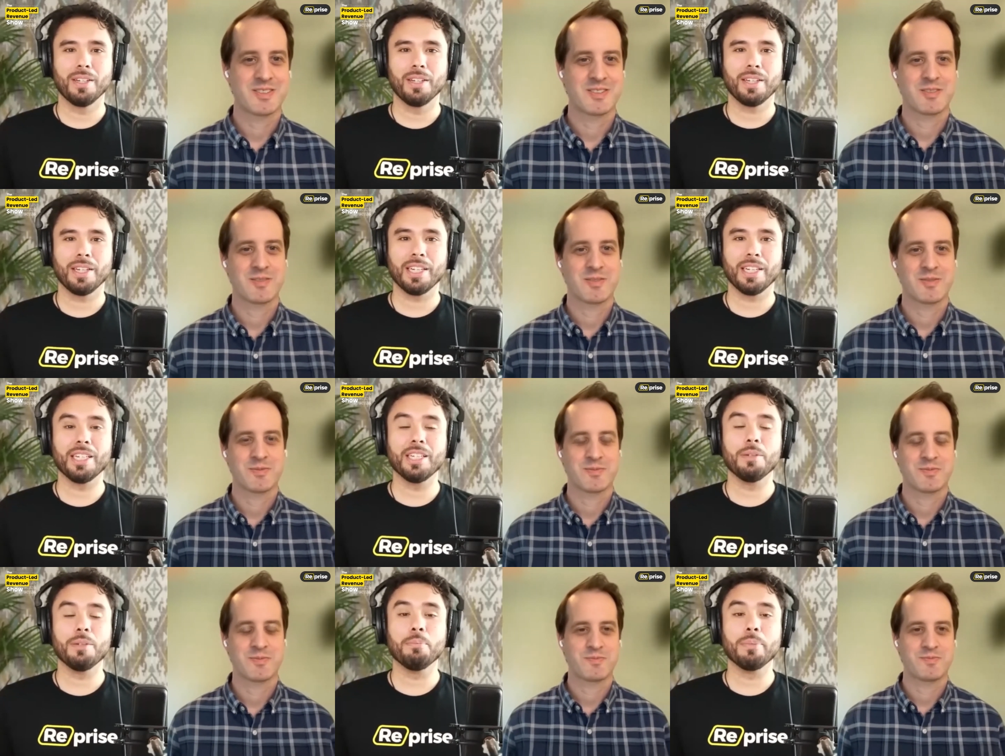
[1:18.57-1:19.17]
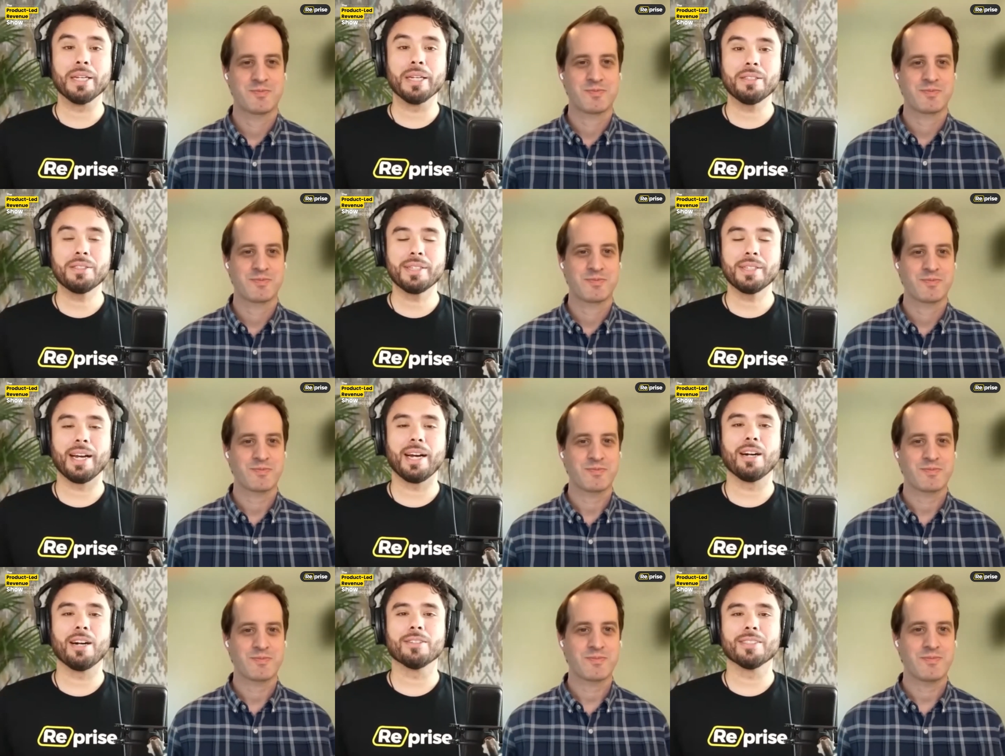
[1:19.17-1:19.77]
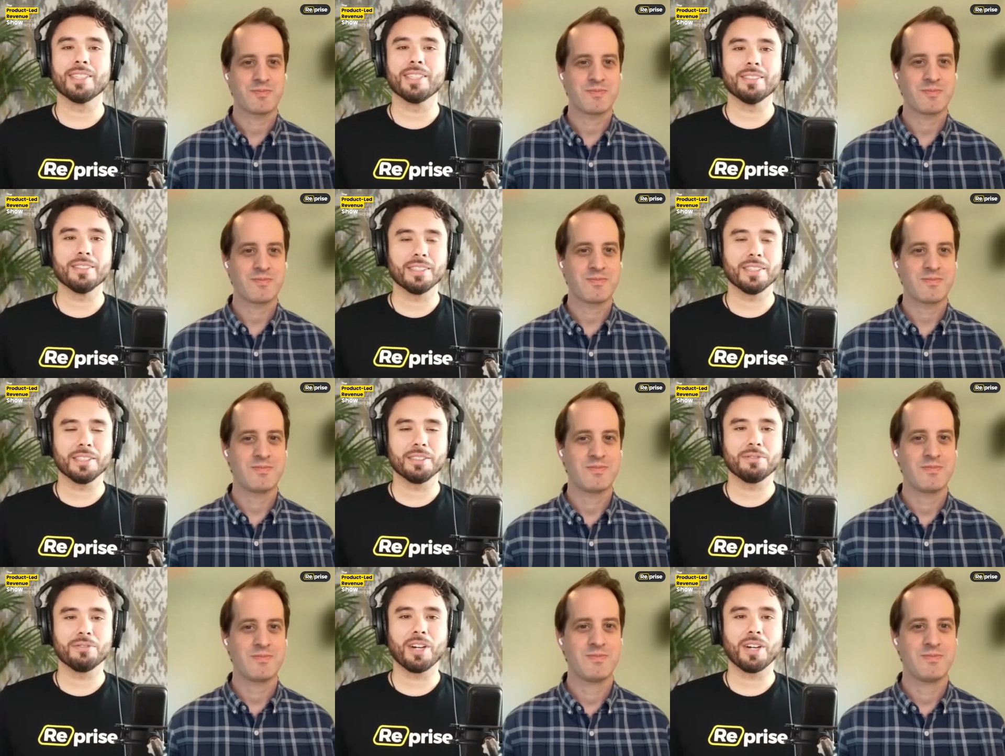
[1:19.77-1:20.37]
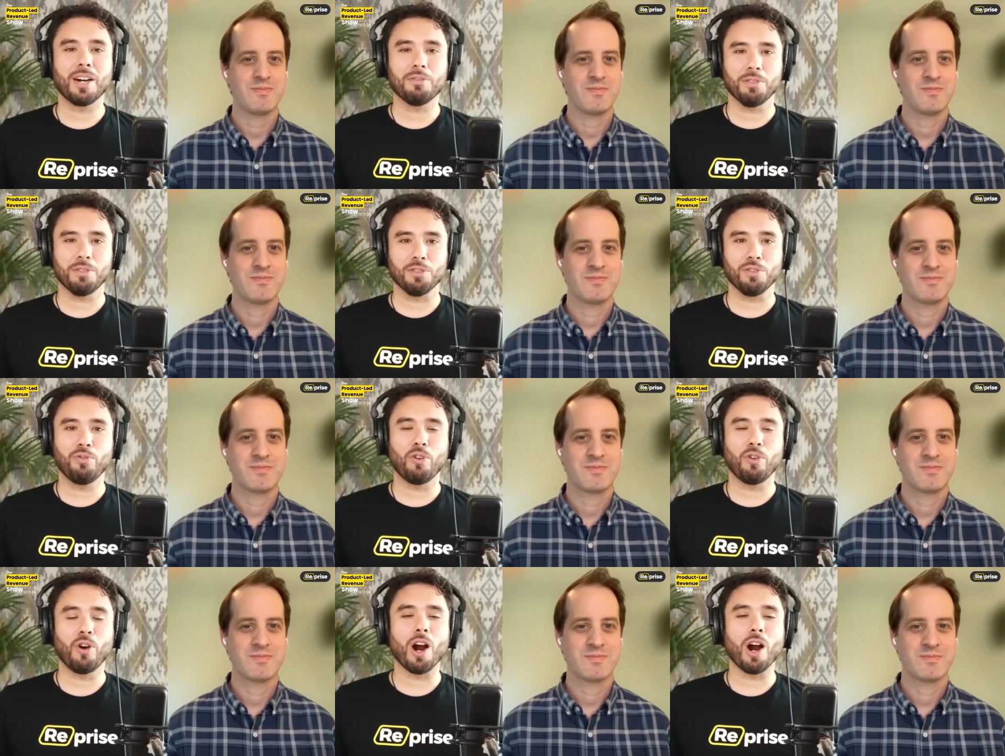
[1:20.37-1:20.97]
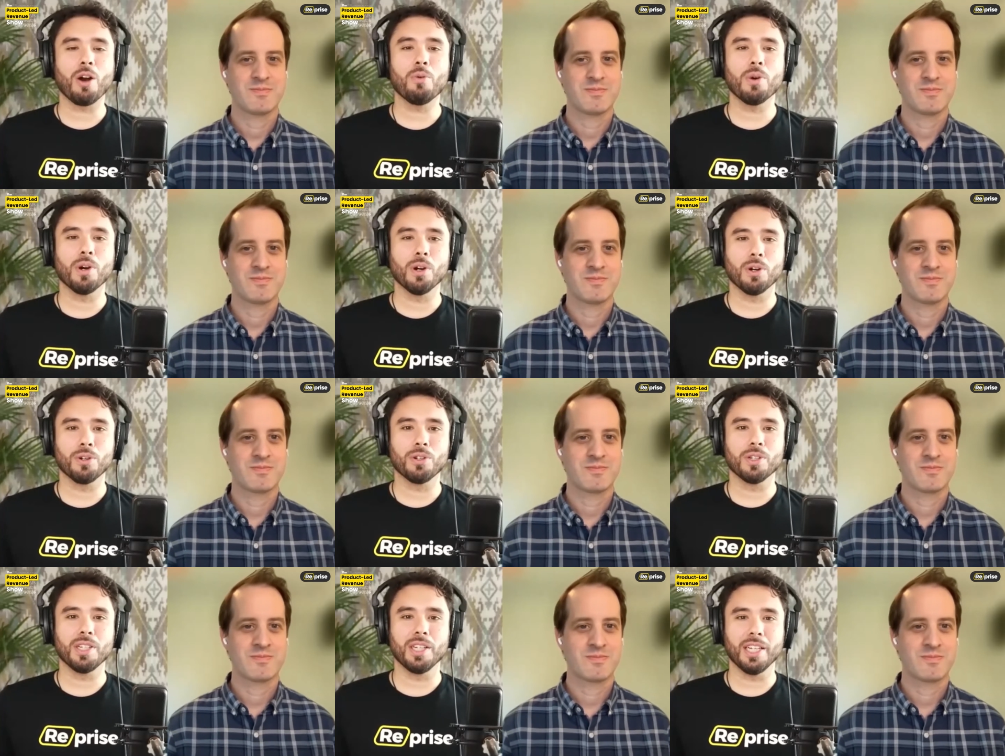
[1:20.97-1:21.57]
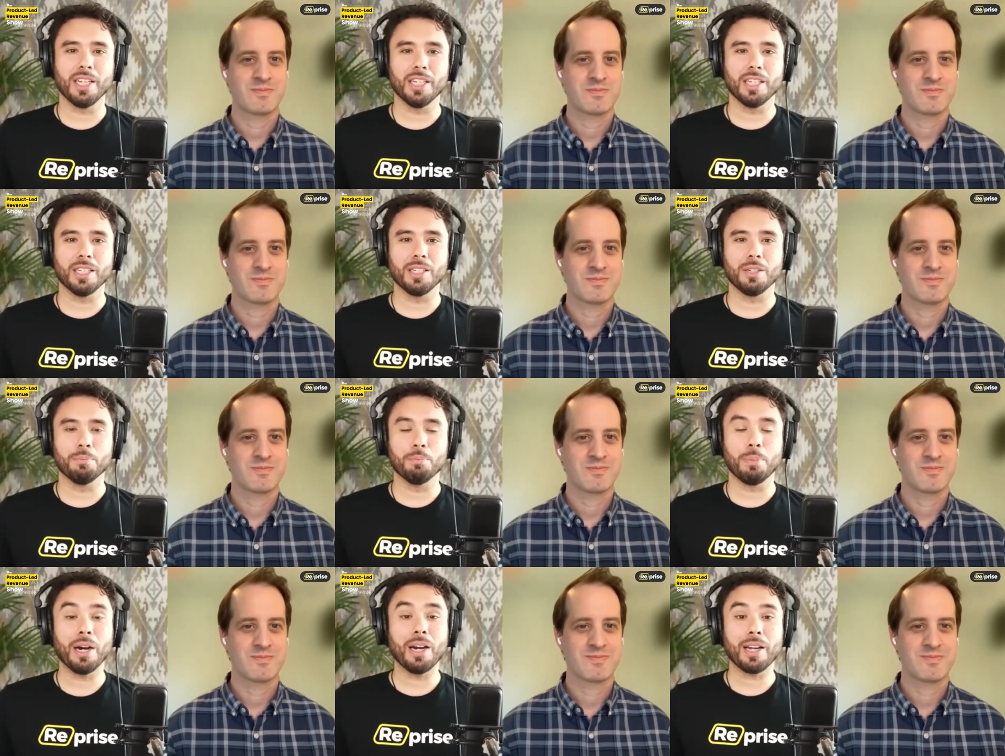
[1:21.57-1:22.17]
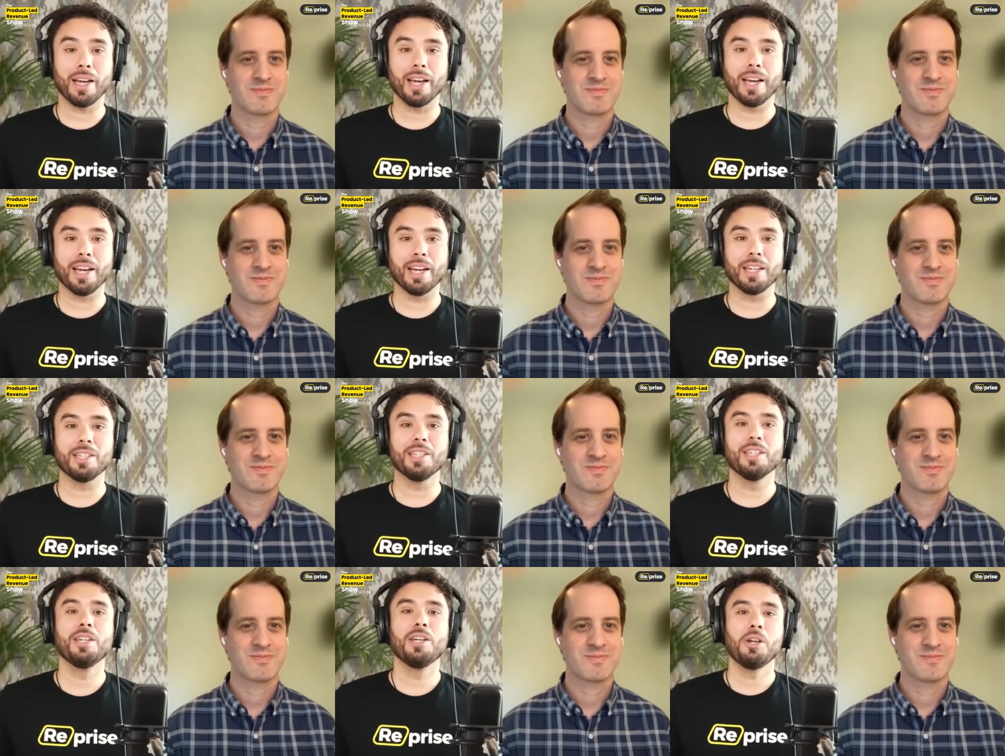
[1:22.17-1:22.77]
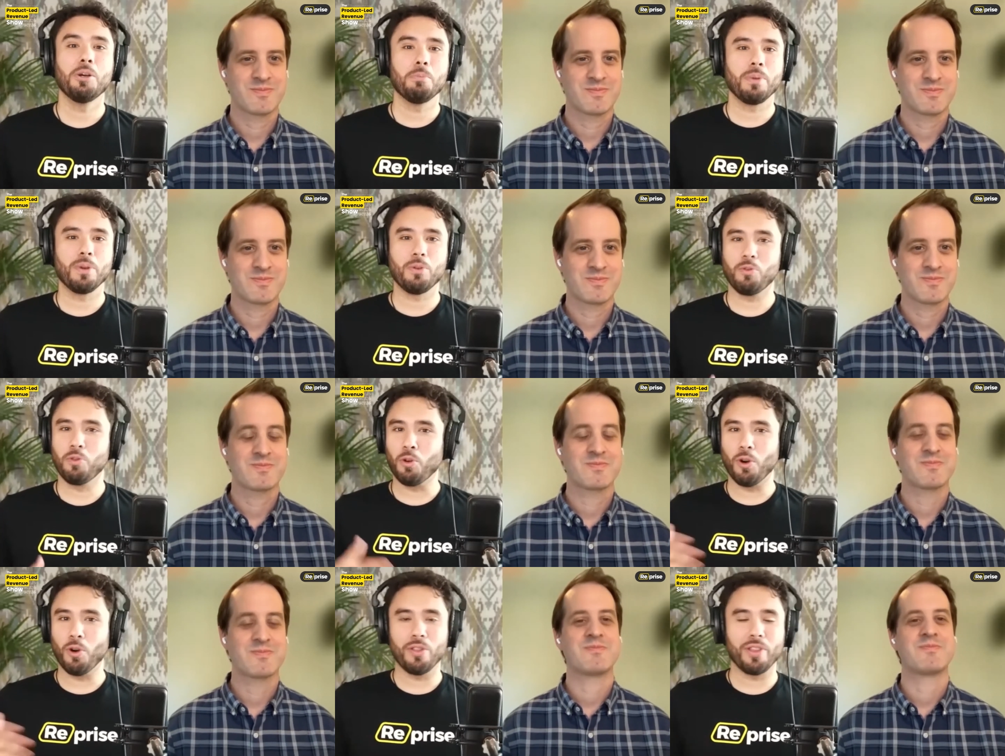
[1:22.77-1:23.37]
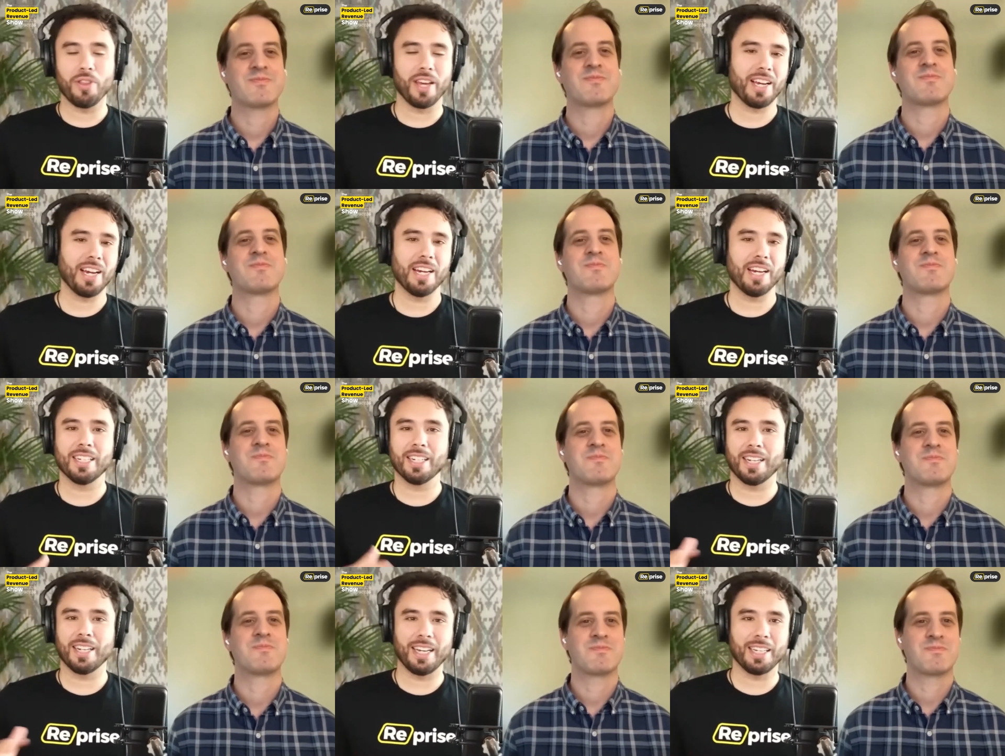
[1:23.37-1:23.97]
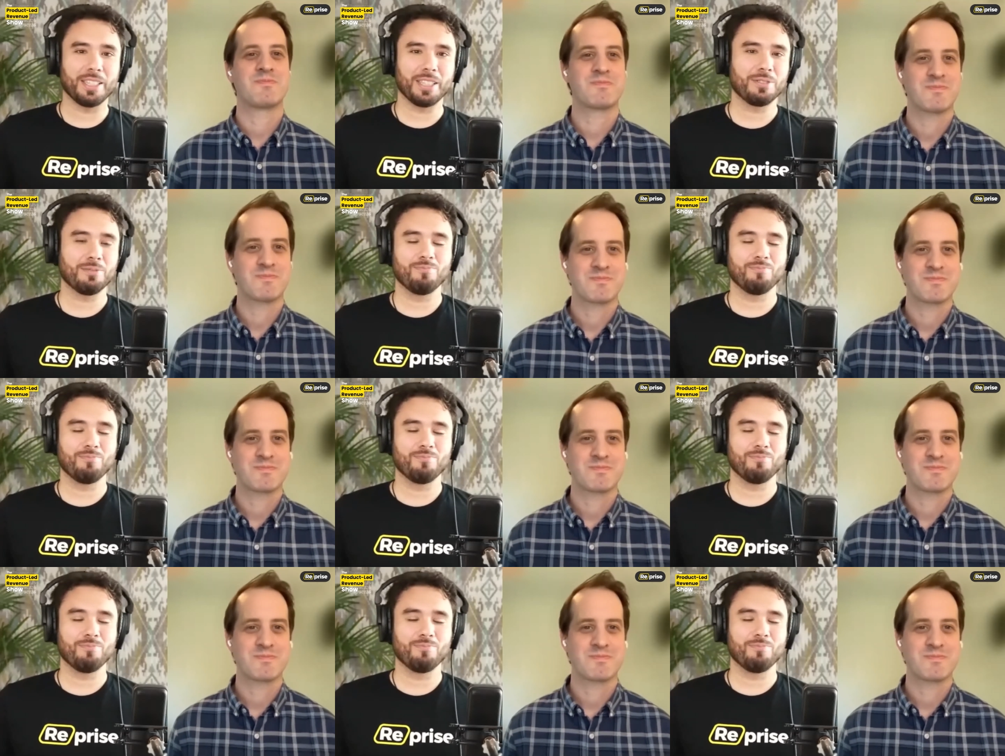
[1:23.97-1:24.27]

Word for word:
Speaker 1: in Midtown and lived off of Pharr Road in Buckhead before they kind of like